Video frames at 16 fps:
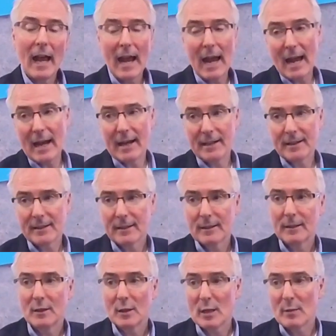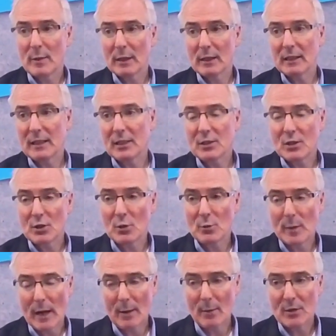and the ability to do
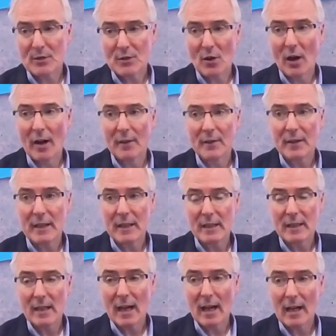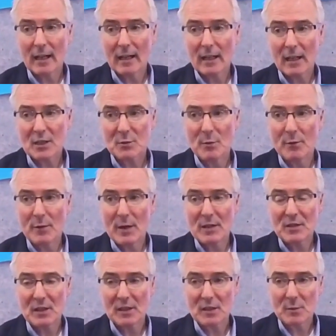payments on the
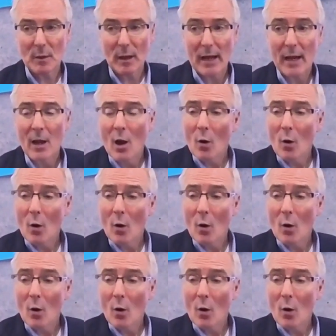customer-facing display.